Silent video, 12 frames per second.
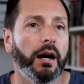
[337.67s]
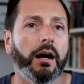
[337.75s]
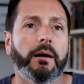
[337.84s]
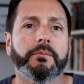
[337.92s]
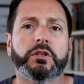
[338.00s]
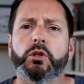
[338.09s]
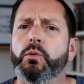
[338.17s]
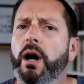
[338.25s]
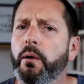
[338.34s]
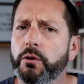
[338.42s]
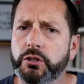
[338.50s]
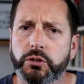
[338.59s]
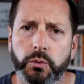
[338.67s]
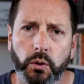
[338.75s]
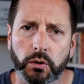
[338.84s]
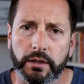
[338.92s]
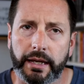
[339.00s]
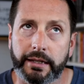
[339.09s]
um, two hours to
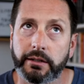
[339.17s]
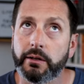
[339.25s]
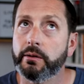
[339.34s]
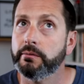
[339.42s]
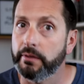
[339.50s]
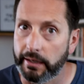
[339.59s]
Orlando,